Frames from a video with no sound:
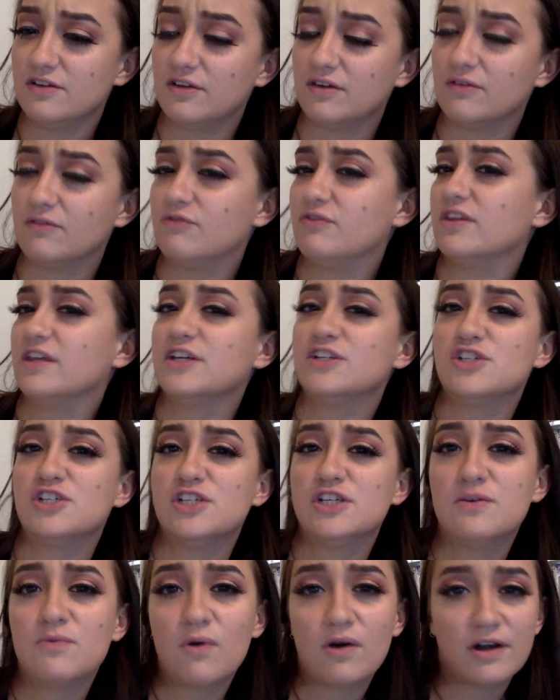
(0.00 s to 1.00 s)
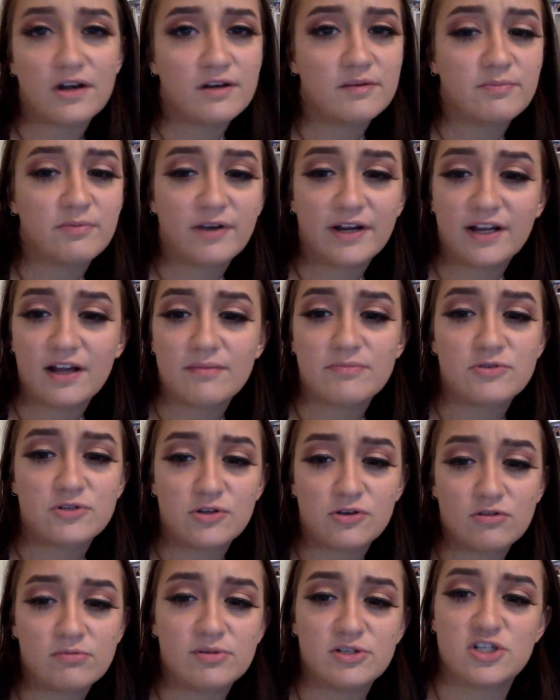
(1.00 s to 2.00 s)
you feel like she wanted to break up
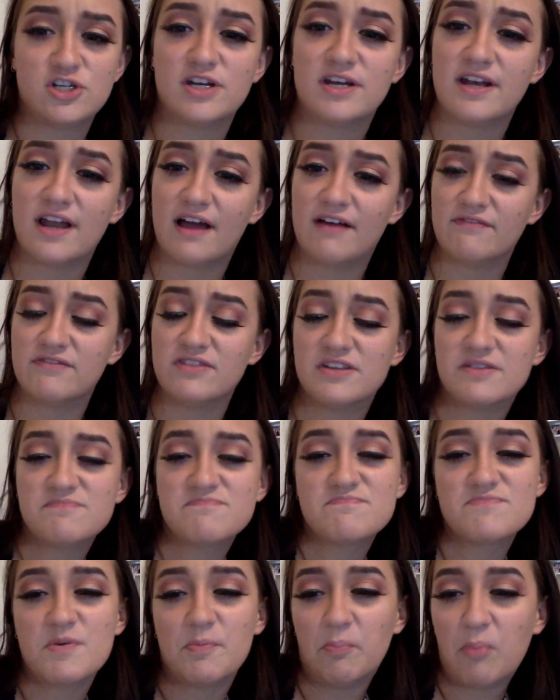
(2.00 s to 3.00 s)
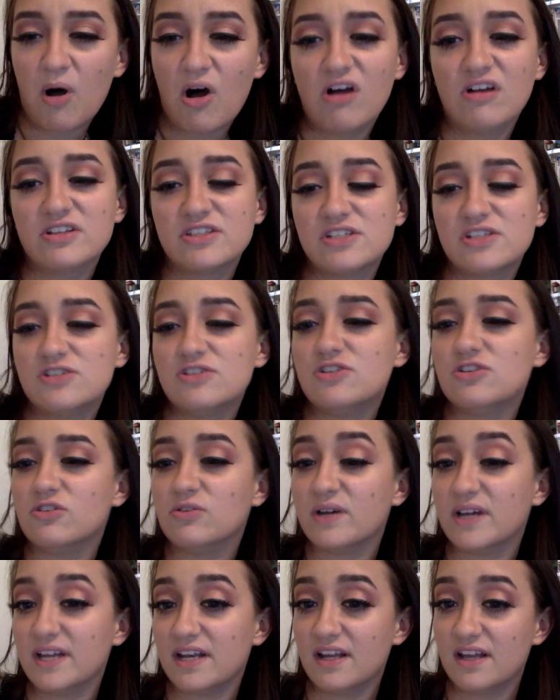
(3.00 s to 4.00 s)
too, but she didn't have the, the balls to
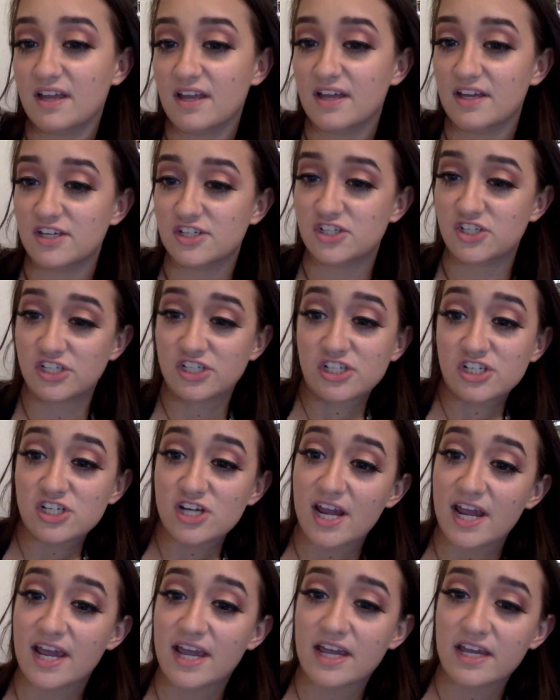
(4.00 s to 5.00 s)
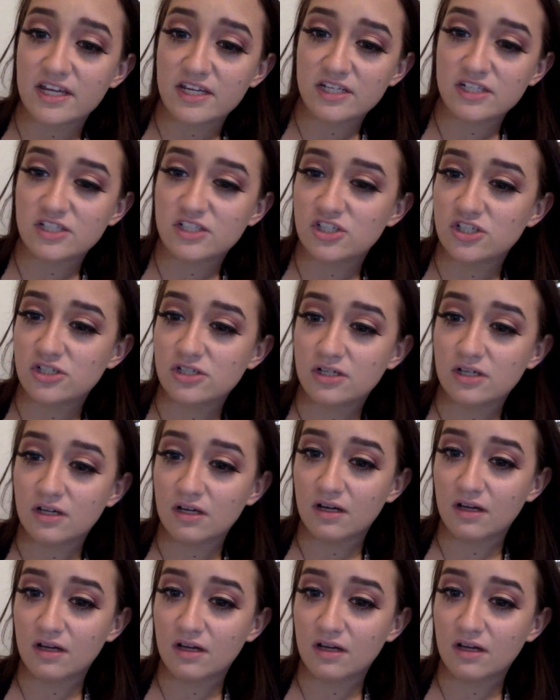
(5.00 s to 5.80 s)
do it, she changed,